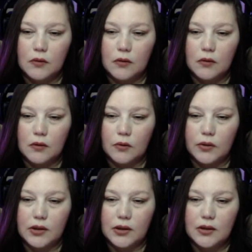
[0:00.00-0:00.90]
Uh,
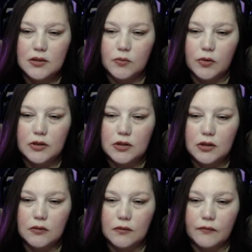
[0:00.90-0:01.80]
we did get some
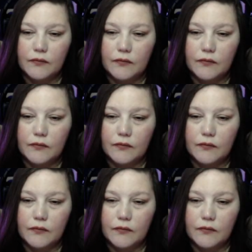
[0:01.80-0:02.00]
redstone.